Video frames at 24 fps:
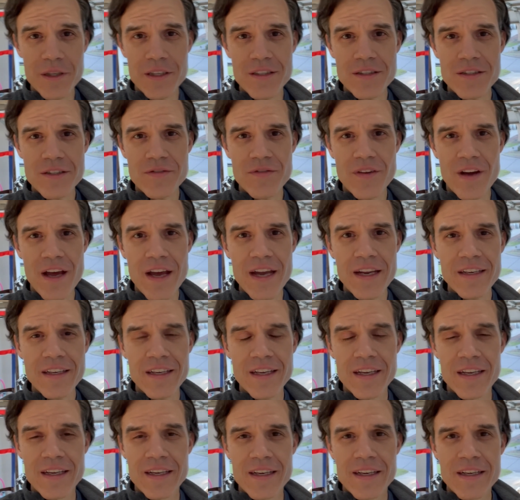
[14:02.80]
just fine.
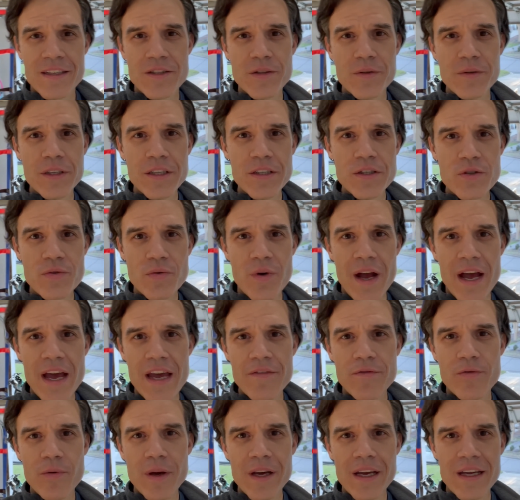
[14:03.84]
Doing a
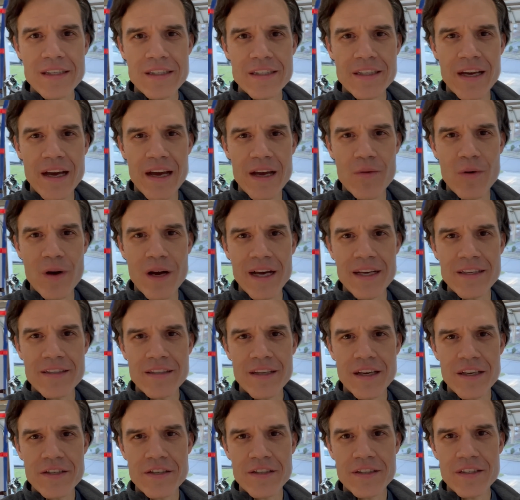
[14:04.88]
driveway DIY
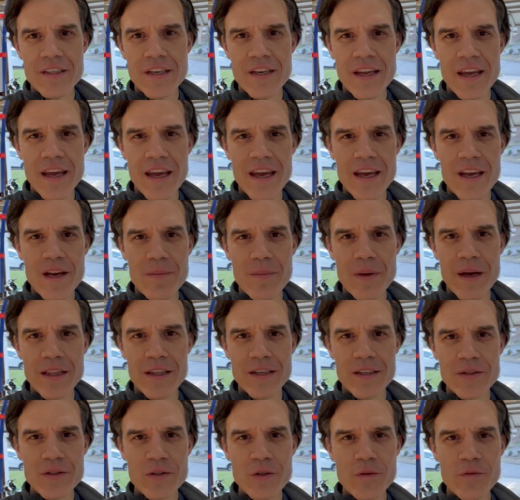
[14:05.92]
session today on my
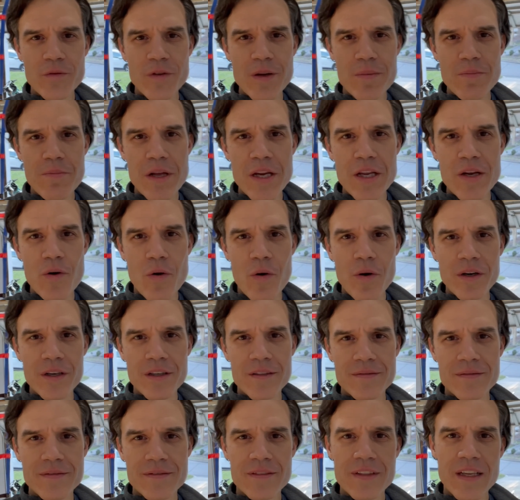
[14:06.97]
little 2-foot mini quarter.
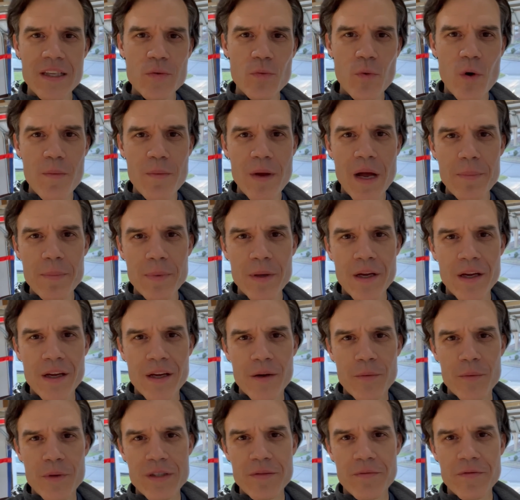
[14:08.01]
Let's warm up
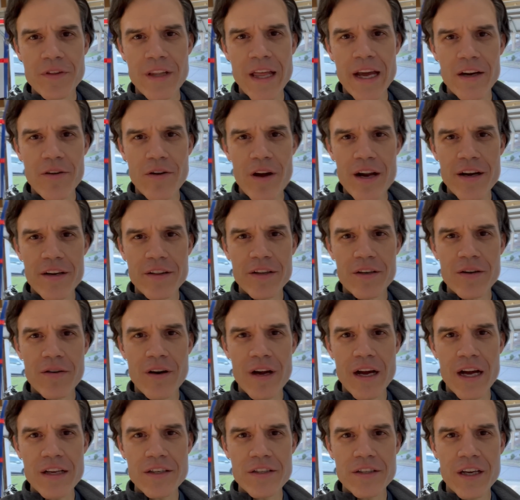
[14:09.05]
with some flat ground in the
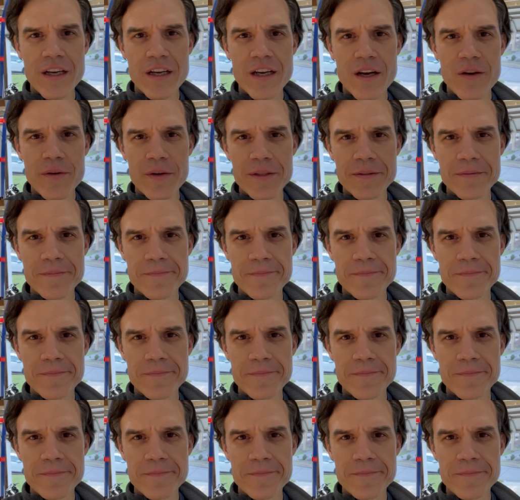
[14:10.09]
garage and get going.